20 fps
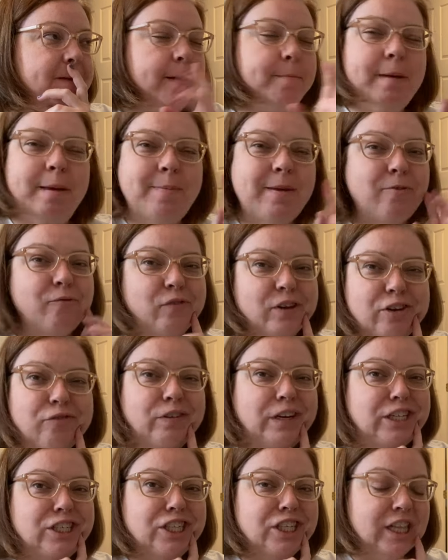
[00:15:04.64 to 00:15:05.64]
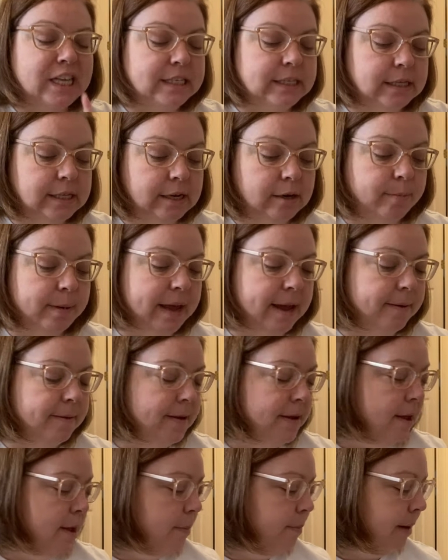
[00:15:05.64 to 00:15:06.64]
I might be rearranging things a little bit,
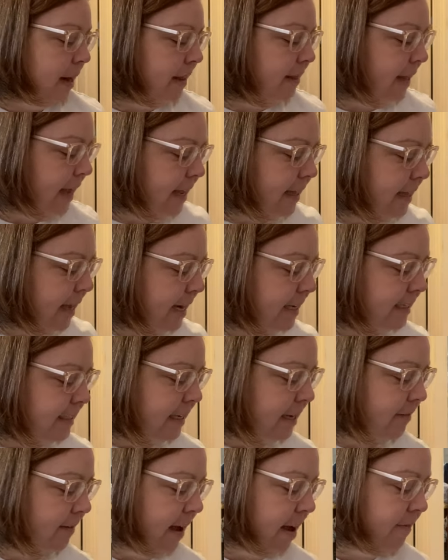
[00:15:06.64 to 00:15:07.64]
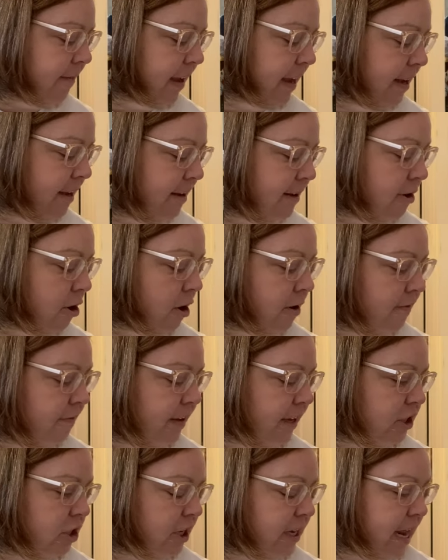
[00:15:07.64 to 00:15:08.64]
but I like the idea of having
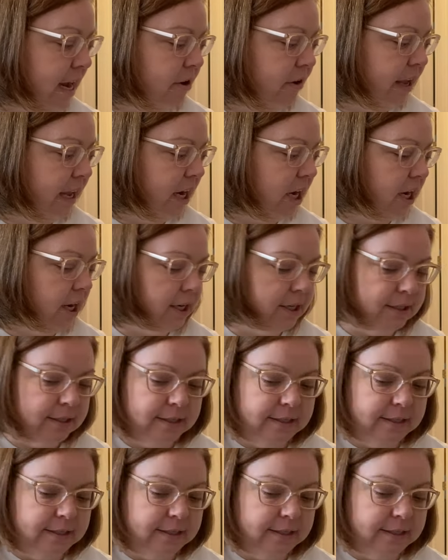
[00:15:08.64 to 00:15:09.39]
nonfiction out here.